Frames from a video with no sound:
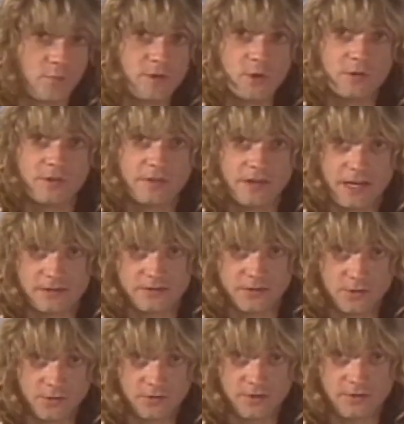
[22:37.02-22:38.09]
mute the next
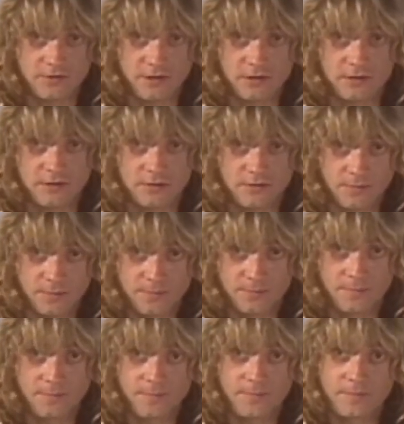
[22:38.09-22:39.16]
2 16th notes.
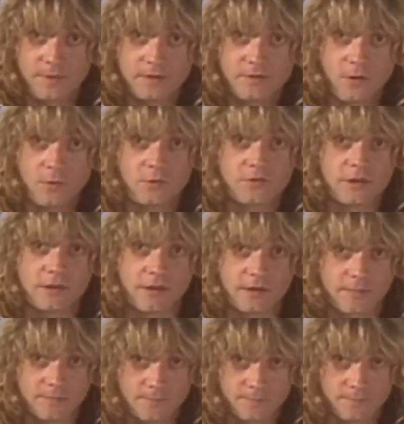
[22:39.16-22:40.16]
So it will sound like.